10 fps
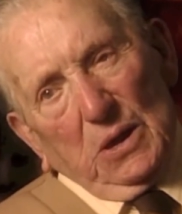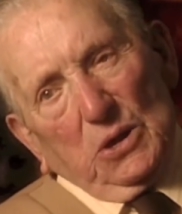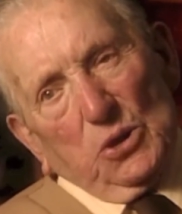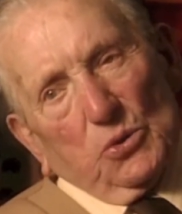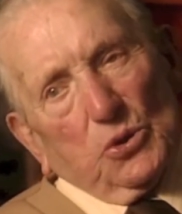
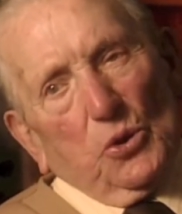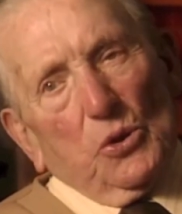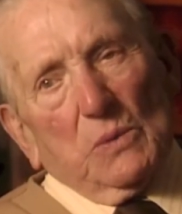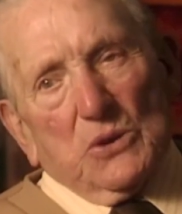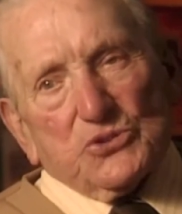you could
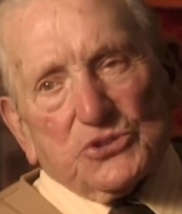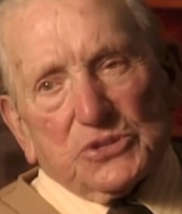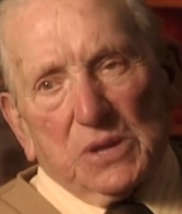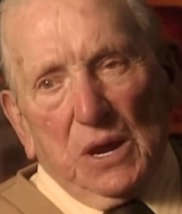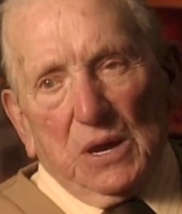
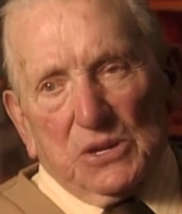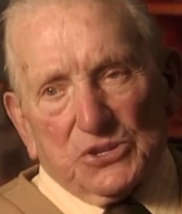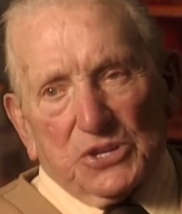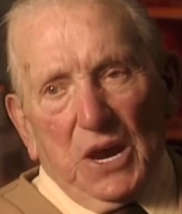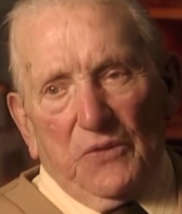almost
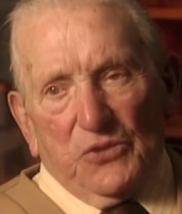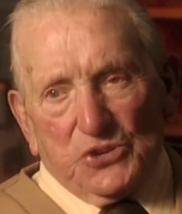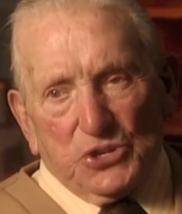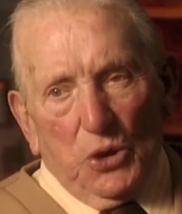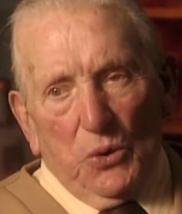say for
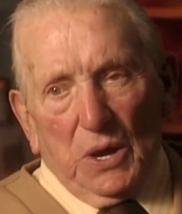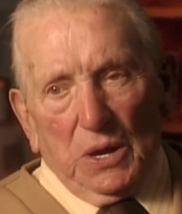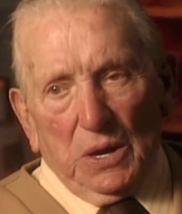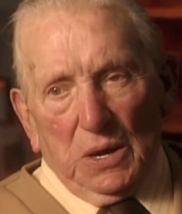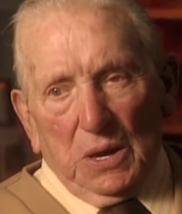
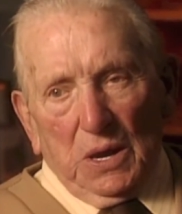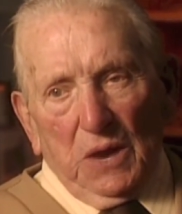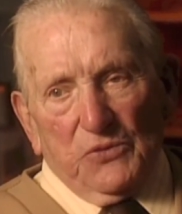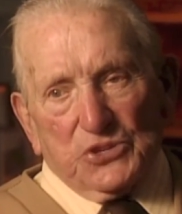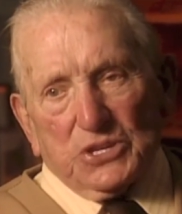sure
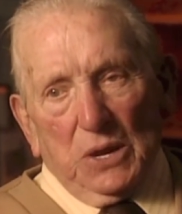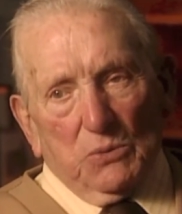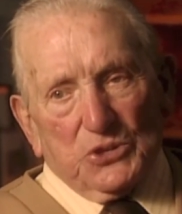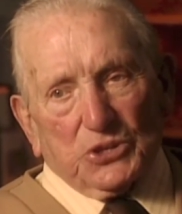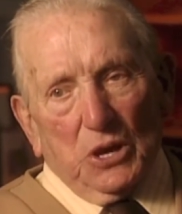if a shell
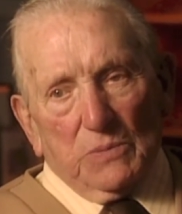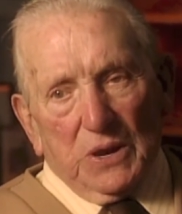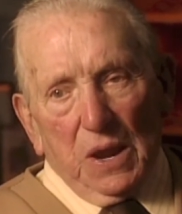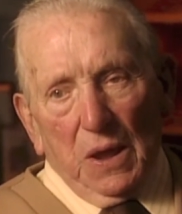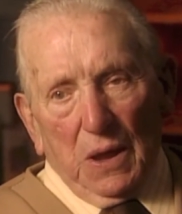was
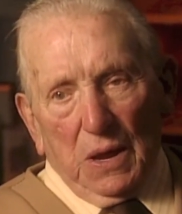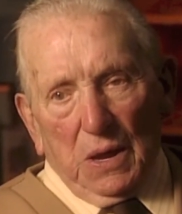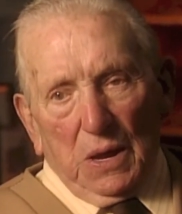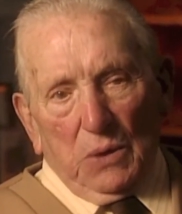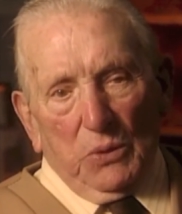coming,
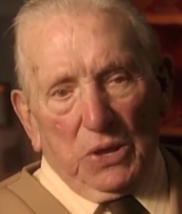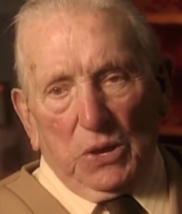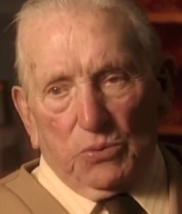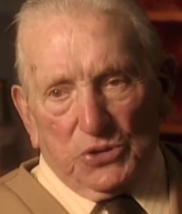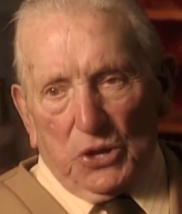whether
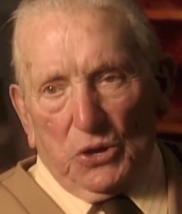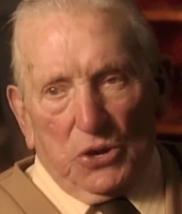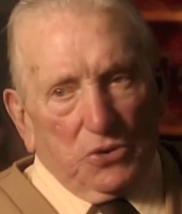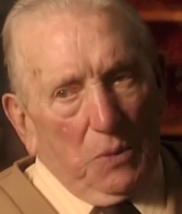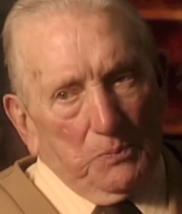it was going to
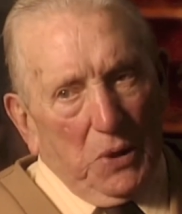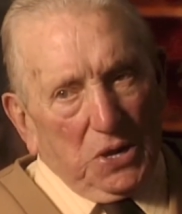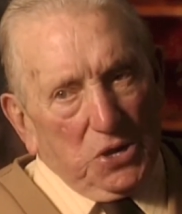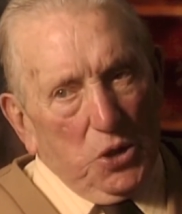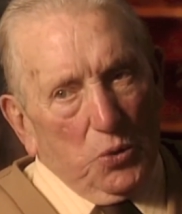drop by
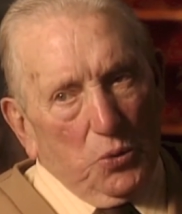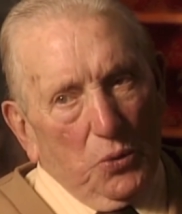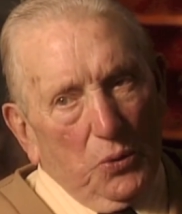you.